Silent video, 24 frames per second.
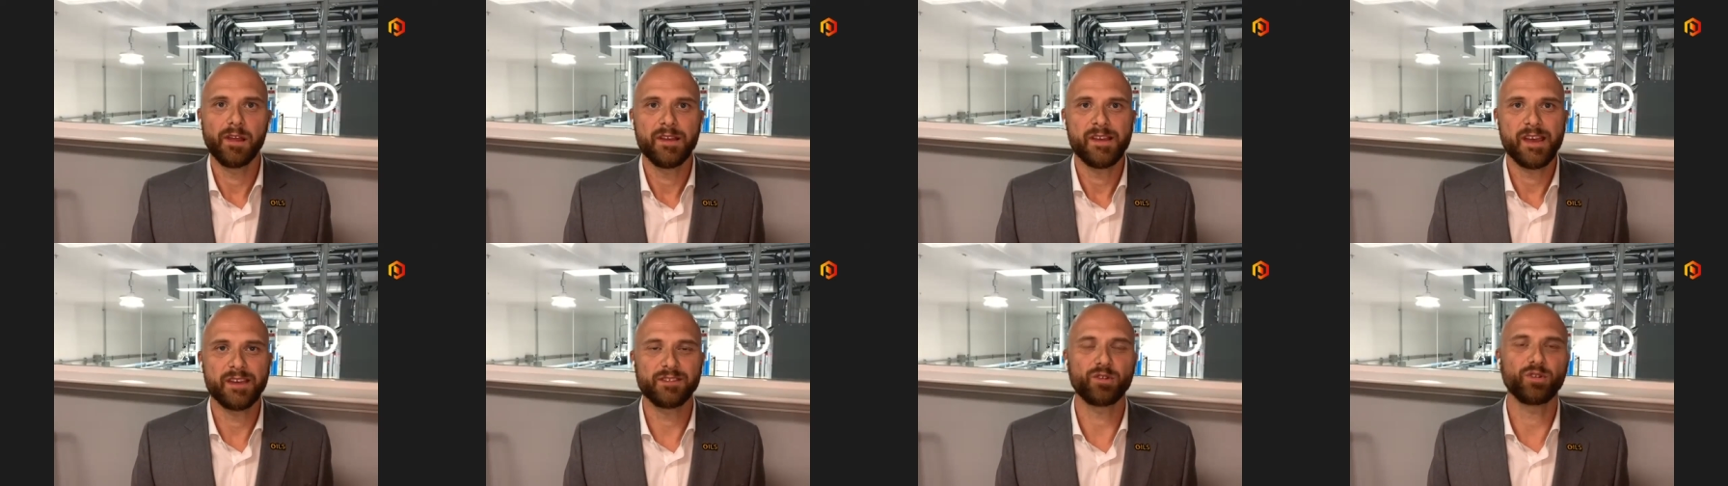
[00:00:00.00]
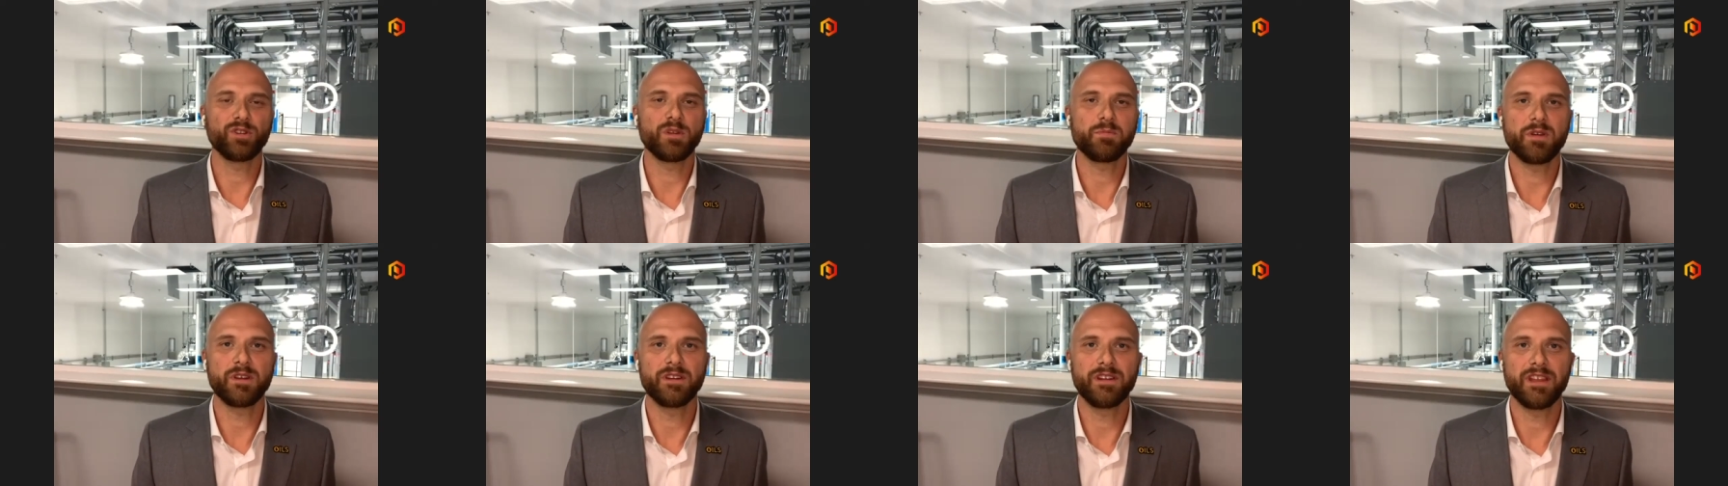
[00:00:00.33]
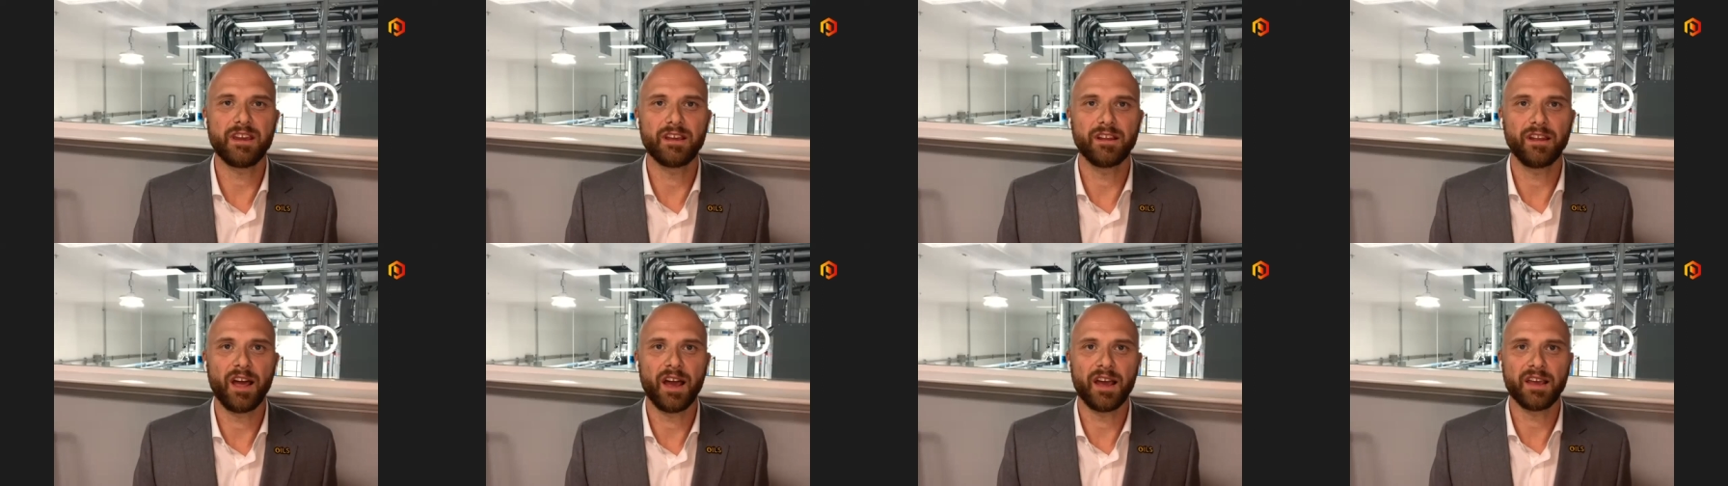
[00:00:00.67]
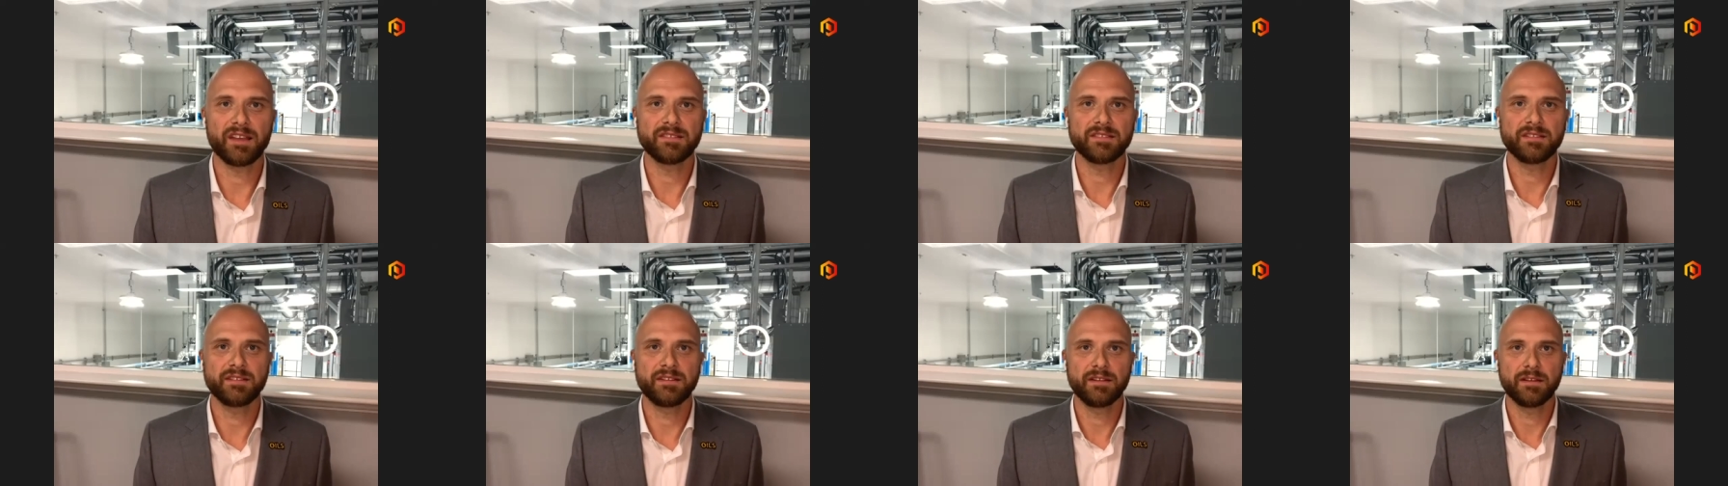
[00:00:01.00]
has only been
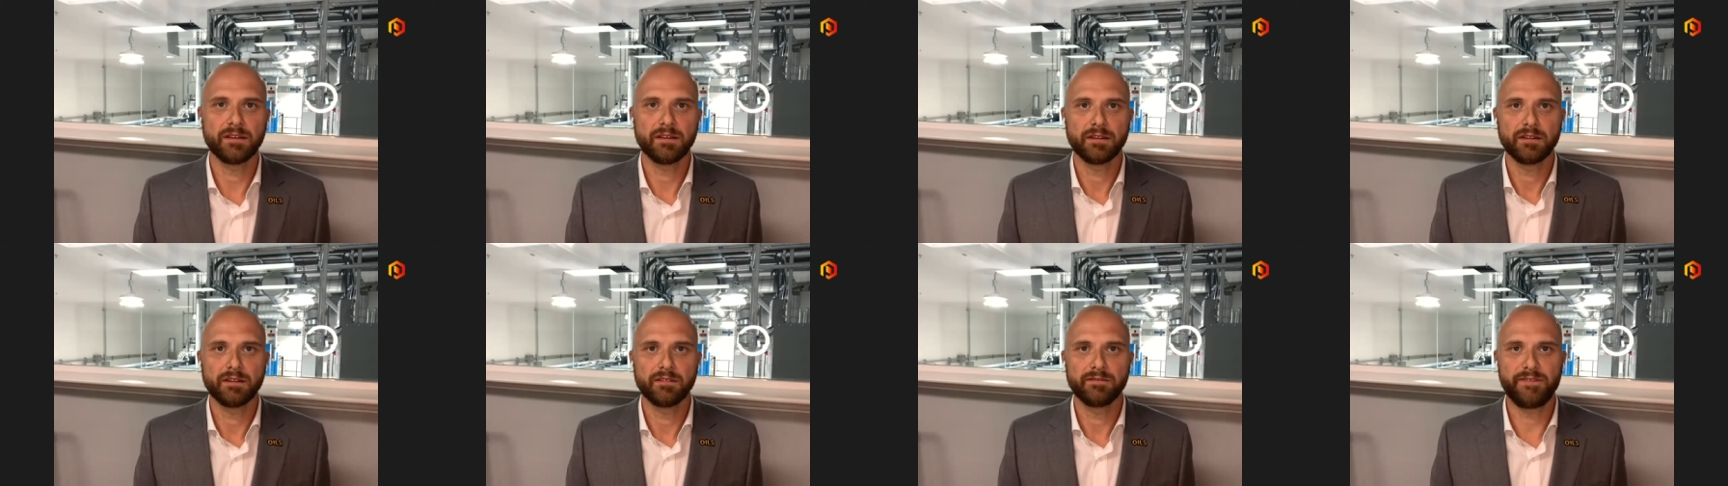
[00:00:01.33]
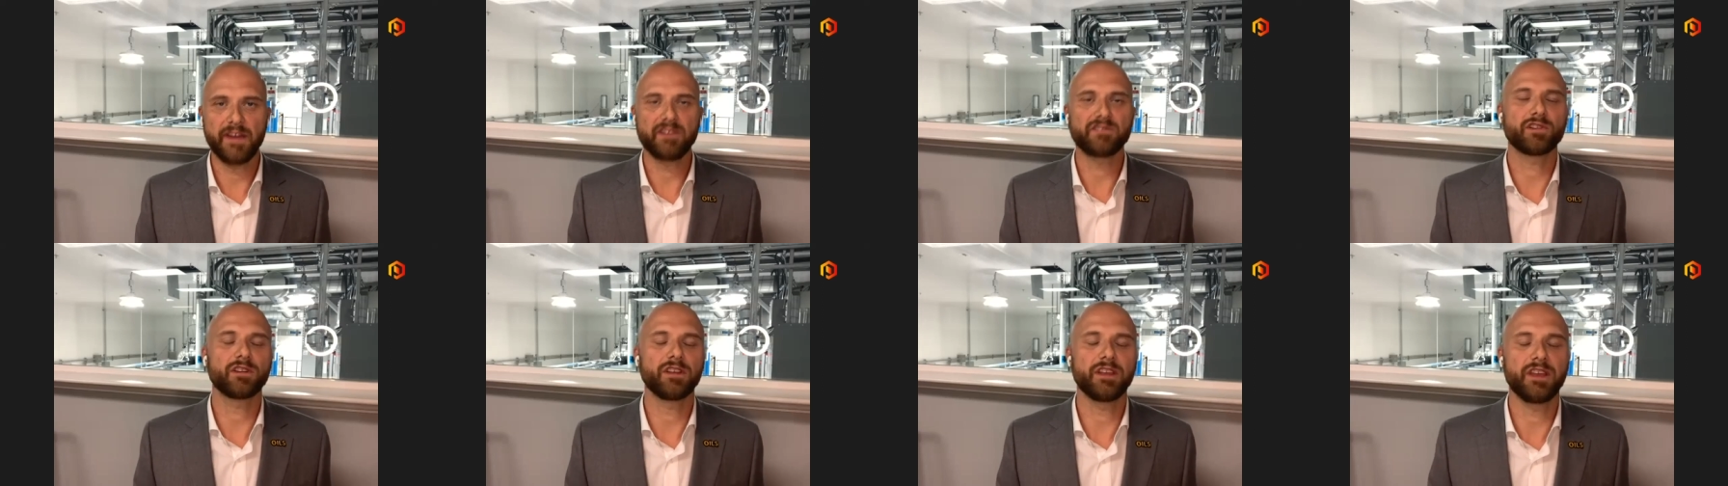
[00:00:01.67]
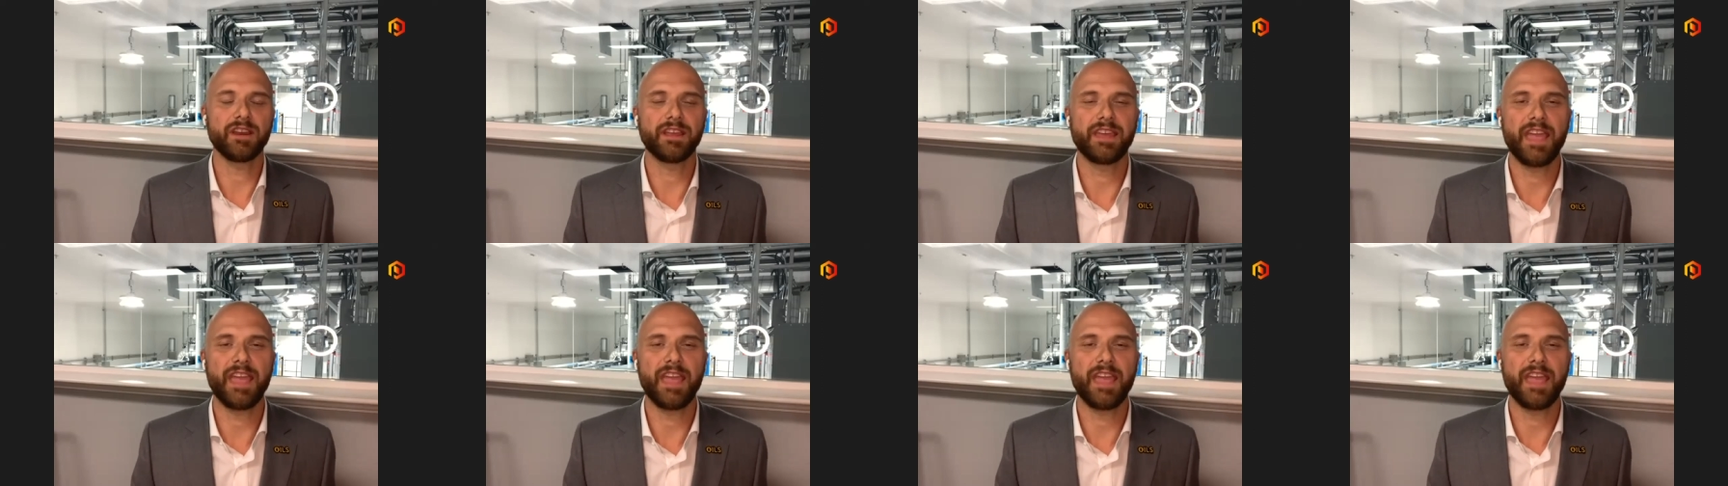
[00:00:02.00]
legalized federally in